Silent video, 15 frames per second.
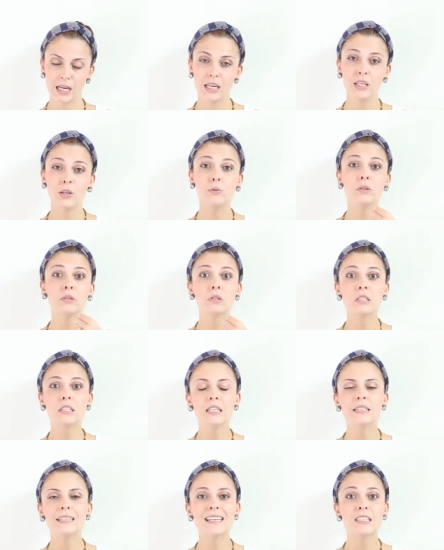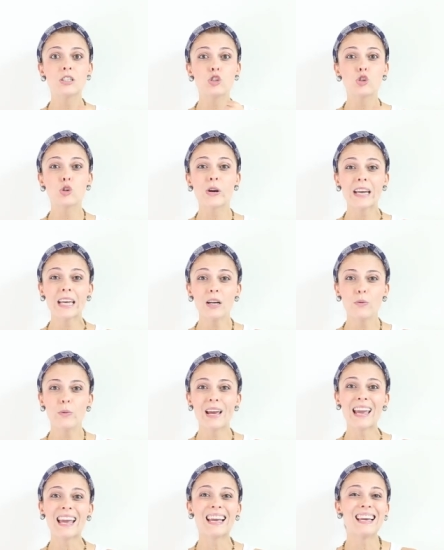You will see that straight
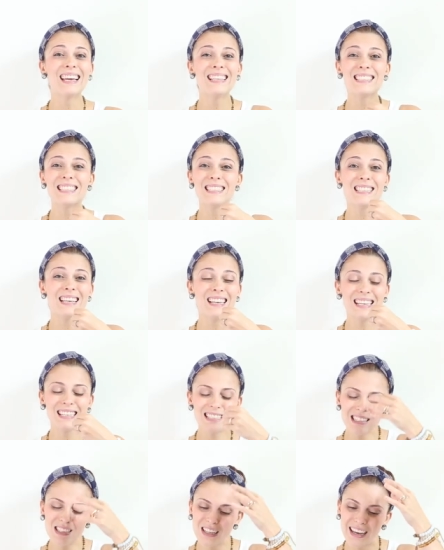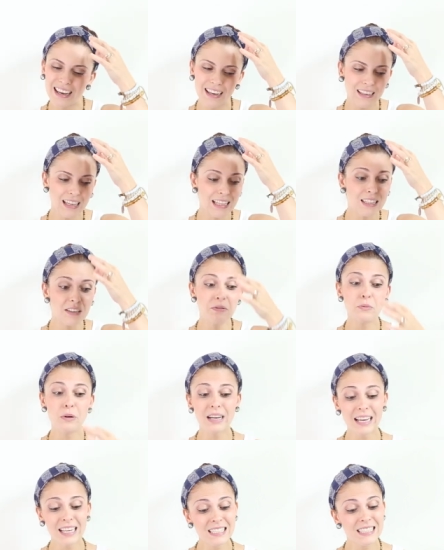away. It's it's at the
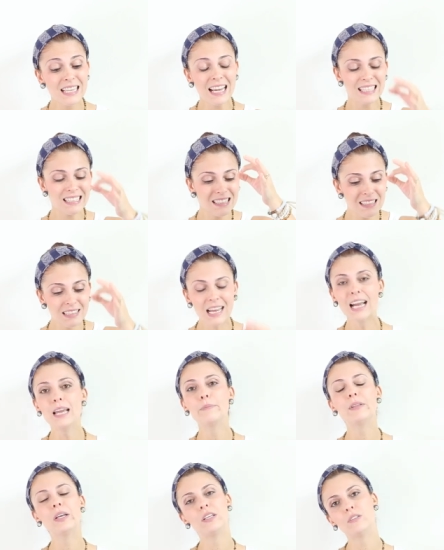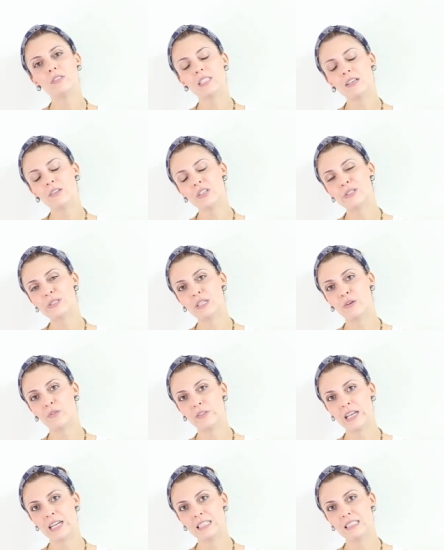exact time that you tell
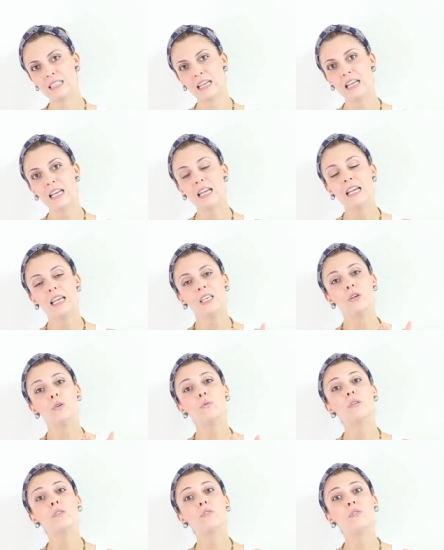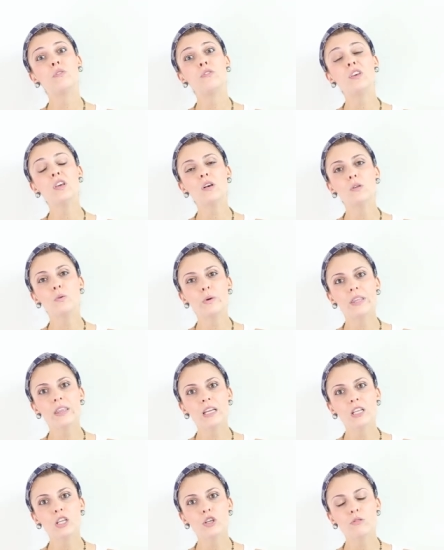yourself that. You will feel
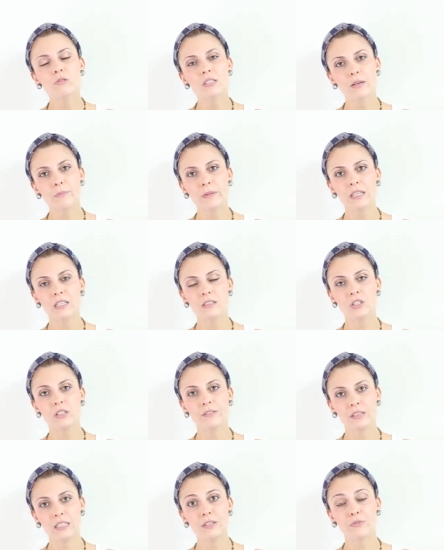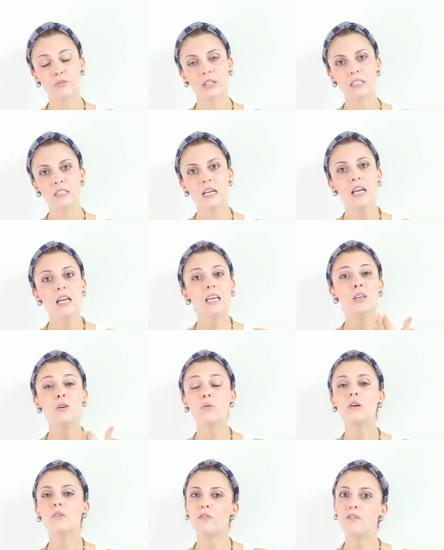within you something different. You
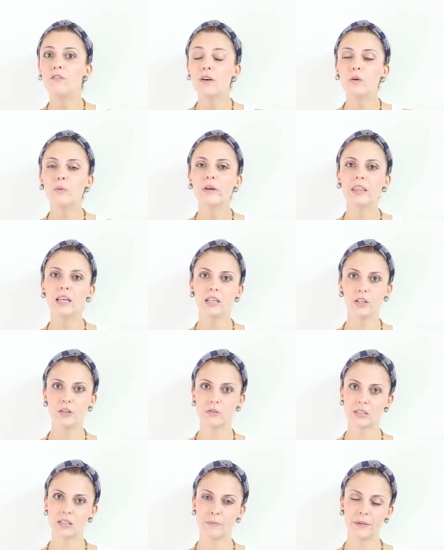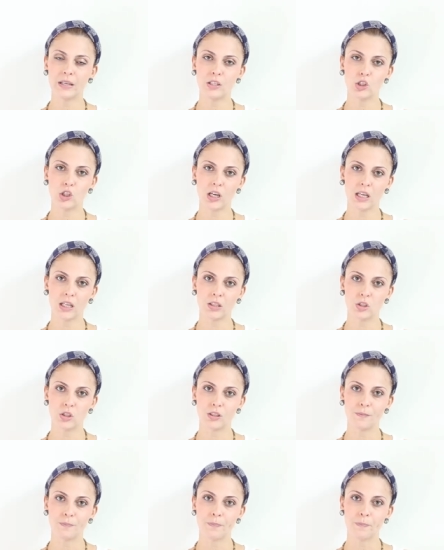will feel within you something changed.